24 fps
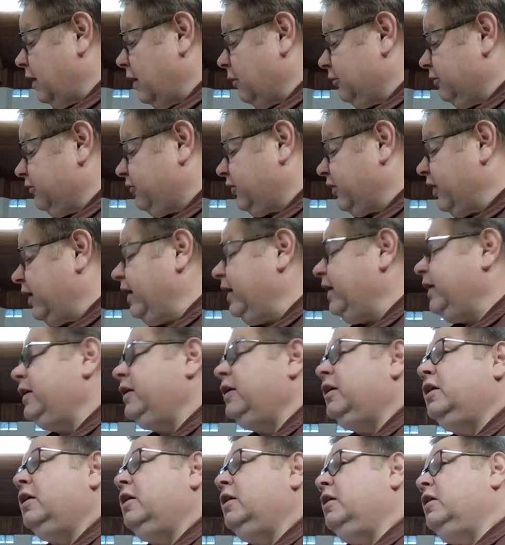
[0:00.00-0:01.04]
I would
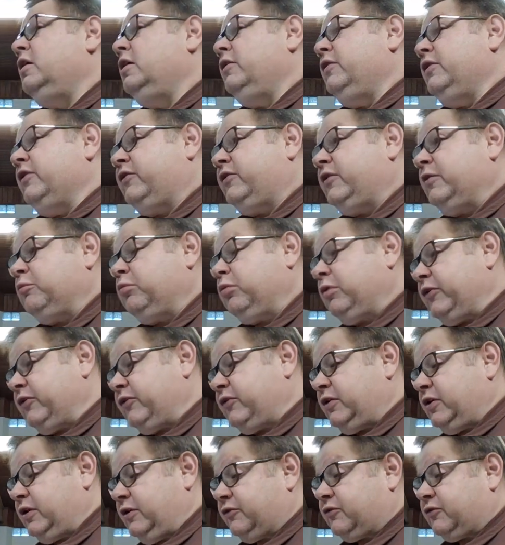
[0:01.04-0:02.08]
say the
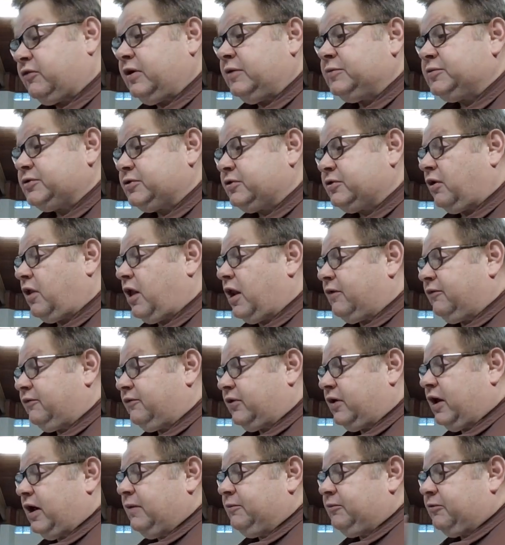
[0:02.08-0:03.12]
simplicity of Scripture, a lot
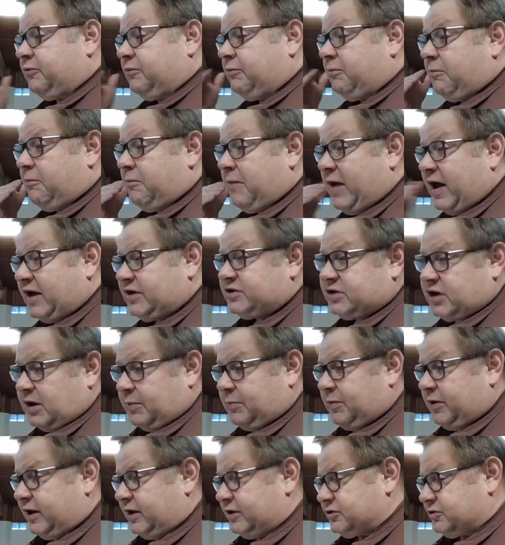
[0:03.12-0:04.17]
of times matched
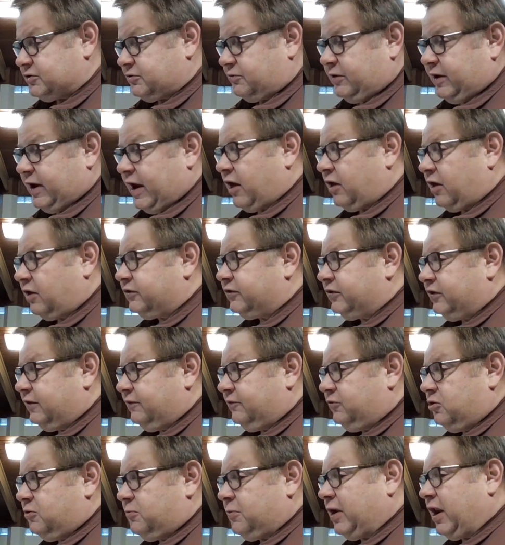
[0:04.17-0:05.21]
up against the reality
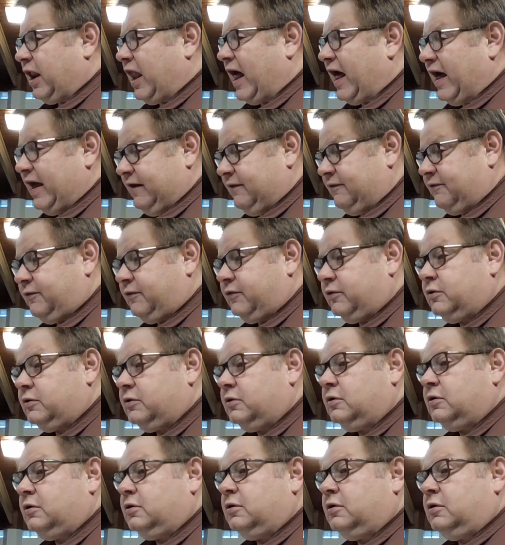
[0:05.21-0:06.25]
of human life,
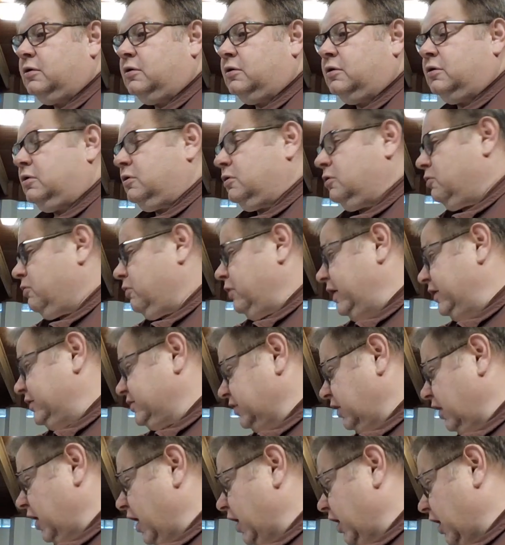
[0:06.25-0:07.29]

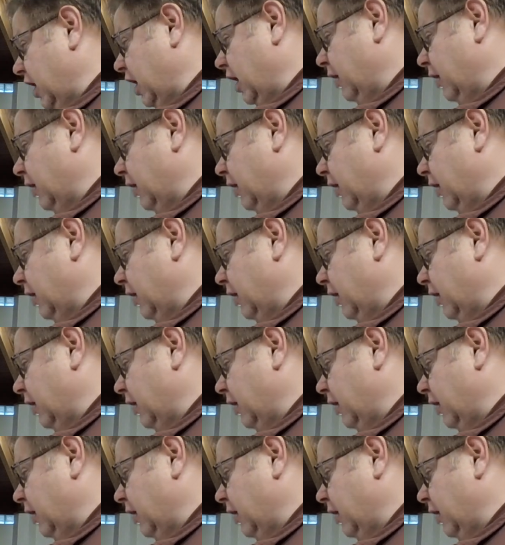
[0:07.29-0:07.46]
creates a lot of